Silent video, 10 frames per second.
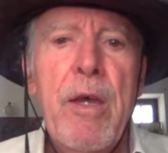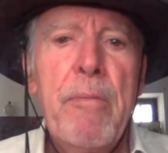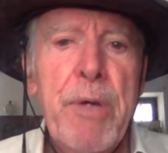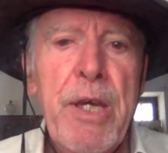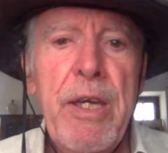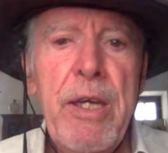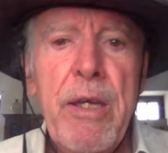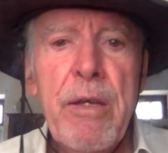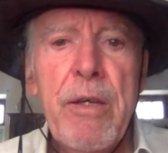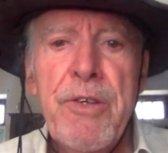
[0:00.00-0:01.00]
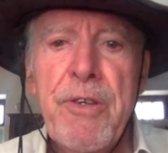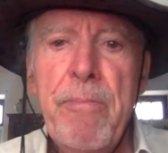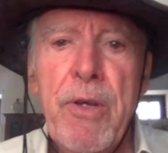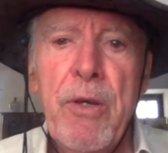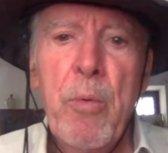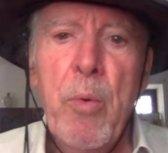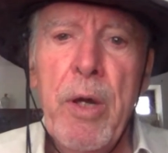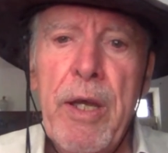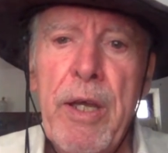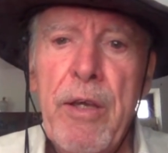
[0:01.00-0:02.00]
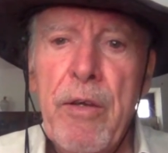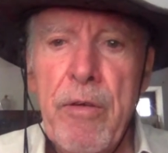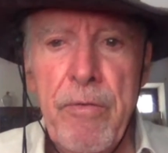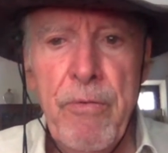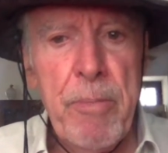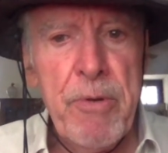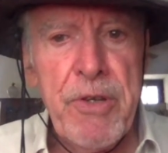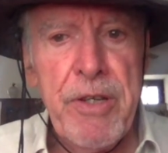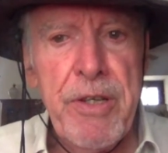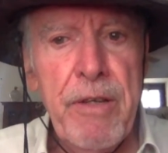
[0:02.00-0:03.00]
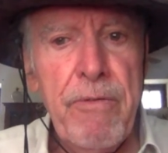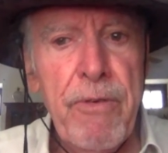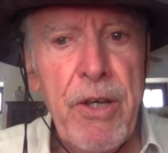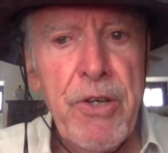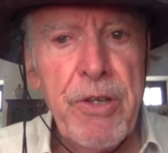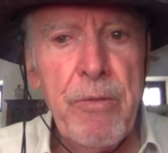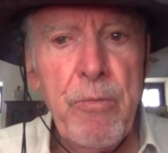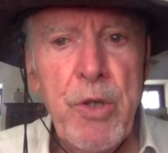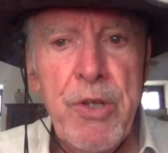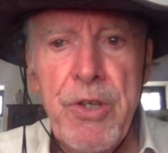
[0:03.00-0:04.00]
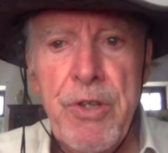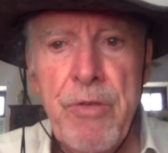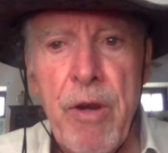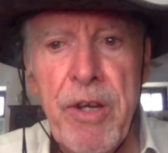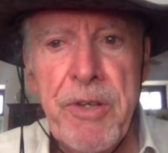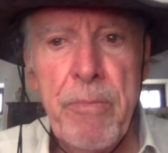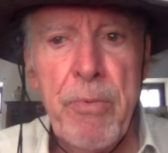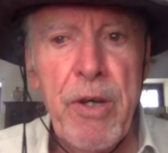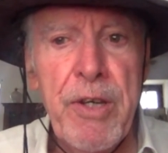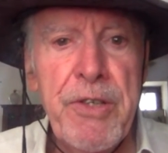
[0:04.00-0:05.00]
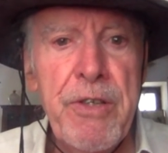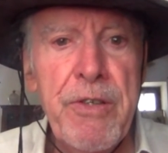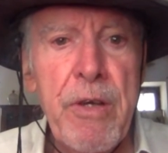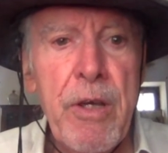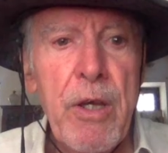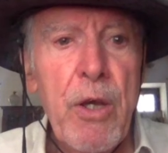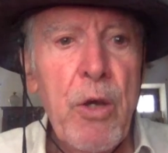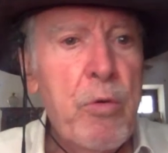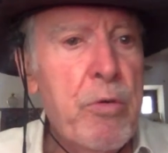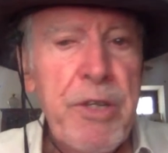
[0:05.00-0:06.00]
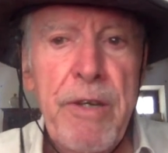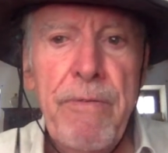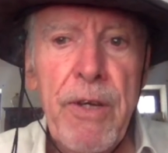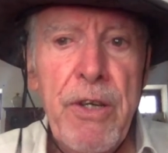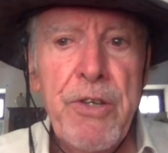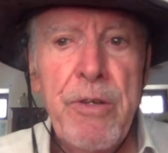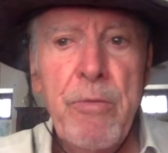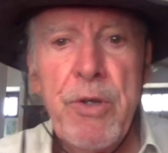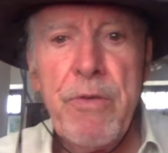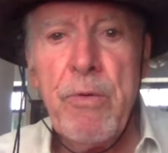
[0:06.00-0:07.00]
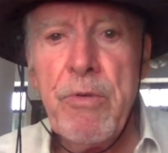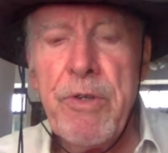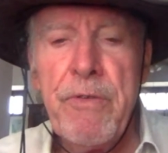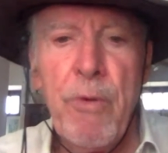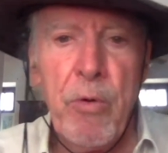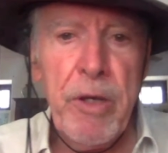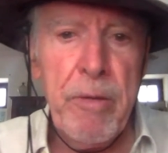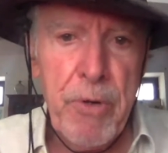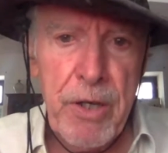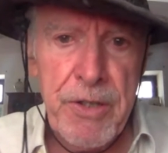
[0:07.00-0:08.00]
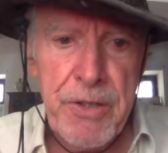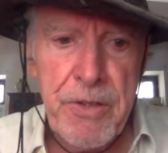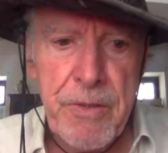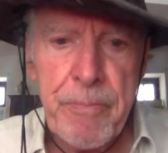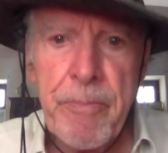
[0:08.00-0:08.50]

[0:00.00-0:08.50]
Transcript: P is simply a way of representing inflation, which is rising prices, or deflation, which of course is falling prices.